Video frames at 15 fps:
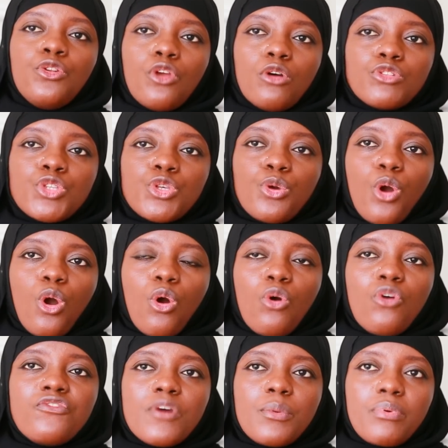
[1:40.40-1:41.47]
not to
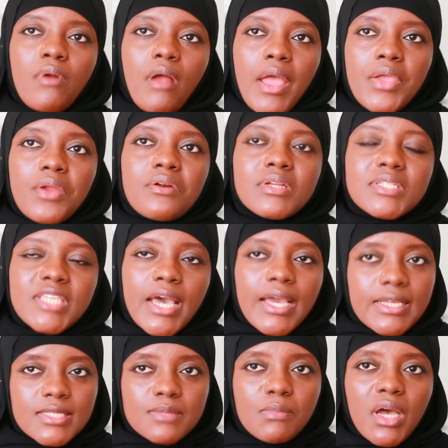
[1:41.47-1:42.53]
over
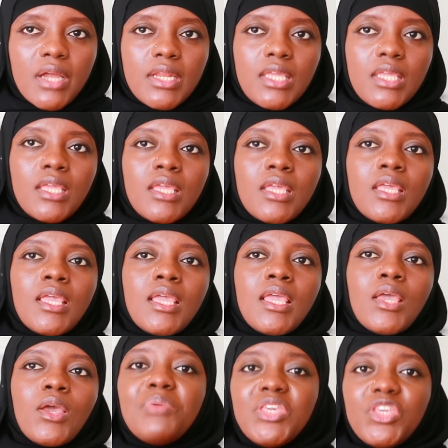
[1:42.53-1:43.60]
prioritize money
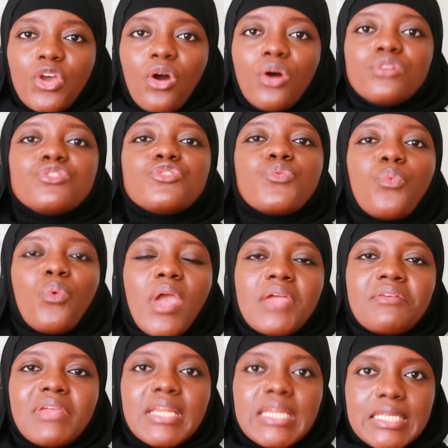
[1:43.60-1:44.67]
beyond
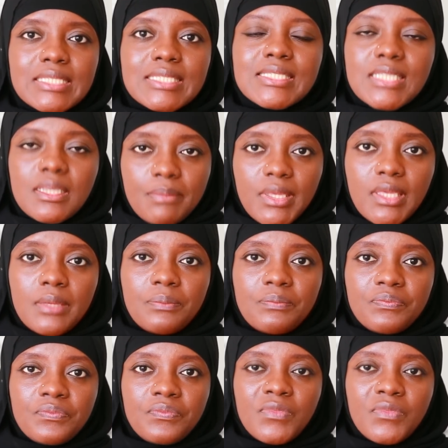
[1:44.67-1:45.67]
where it needs to be.